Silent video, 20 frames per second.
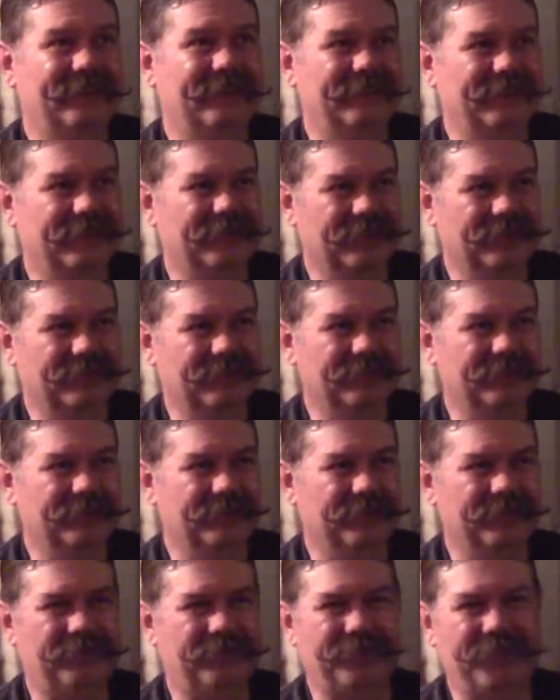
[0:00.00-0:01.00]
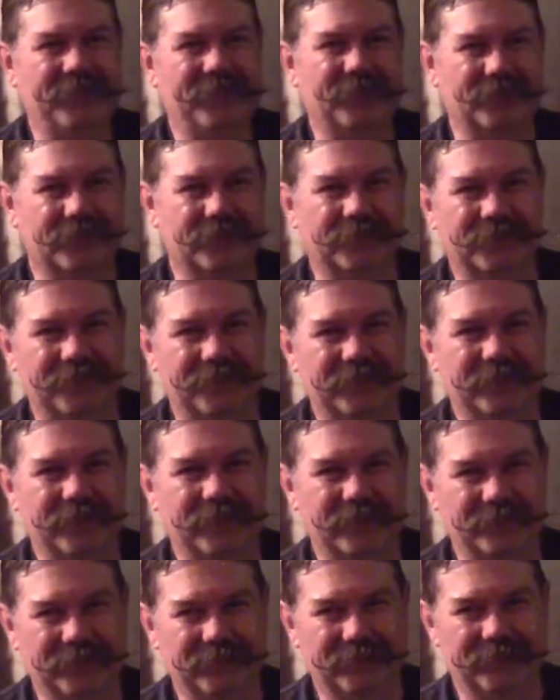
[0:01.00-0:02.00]
their feature
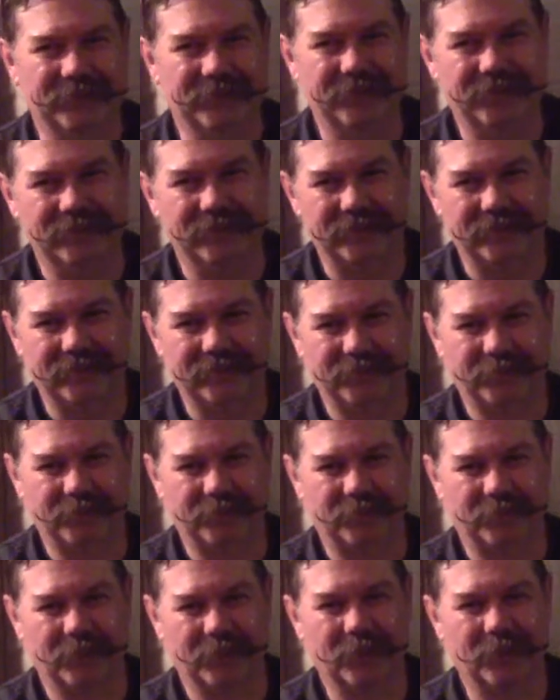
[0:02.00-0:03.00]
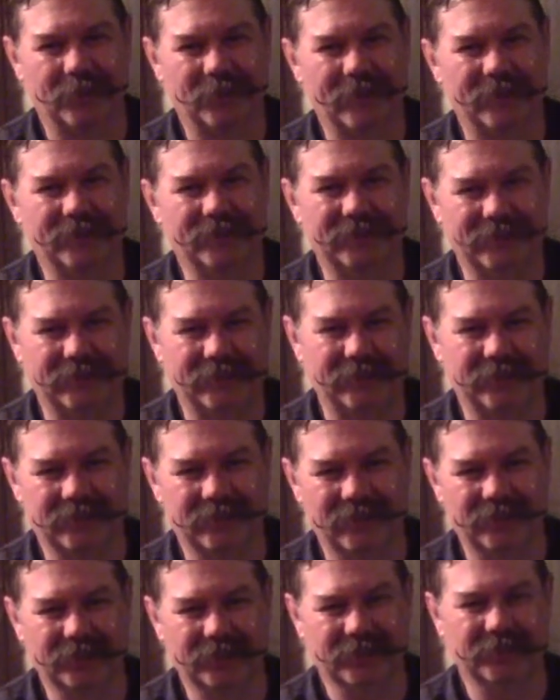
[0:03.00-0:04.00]
film programs and
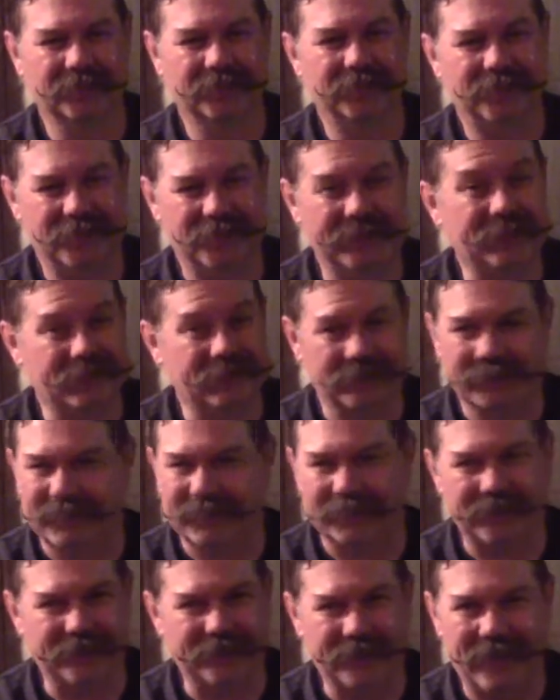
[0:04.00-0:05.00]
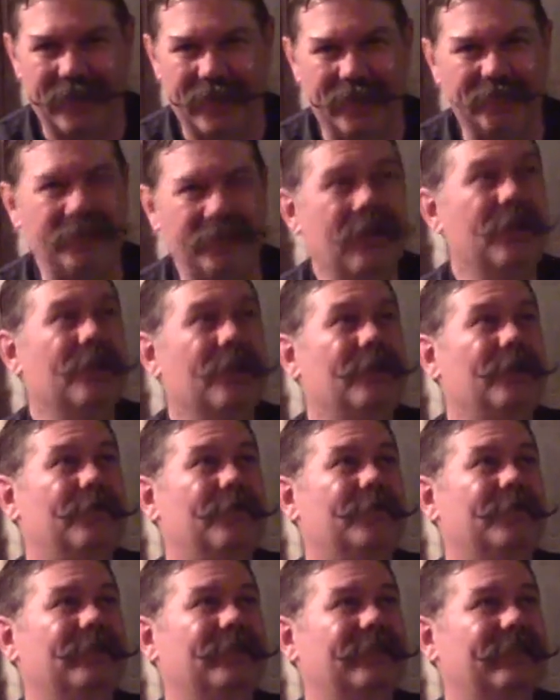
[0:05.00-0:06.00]
their other features that they would have.
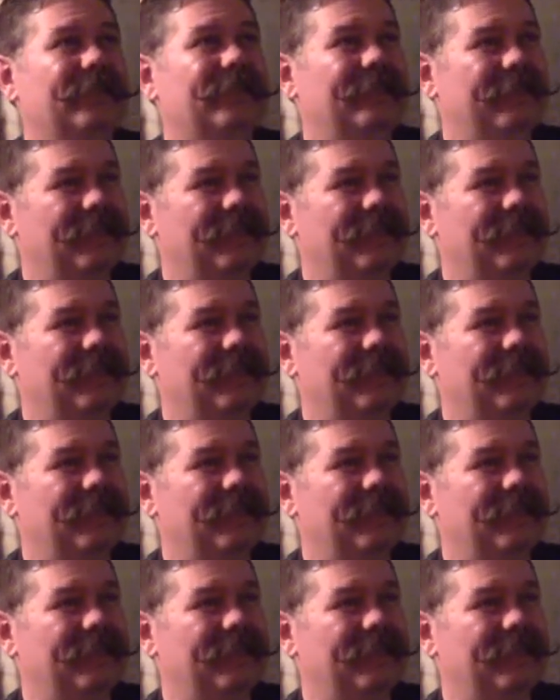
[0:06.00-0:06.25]
But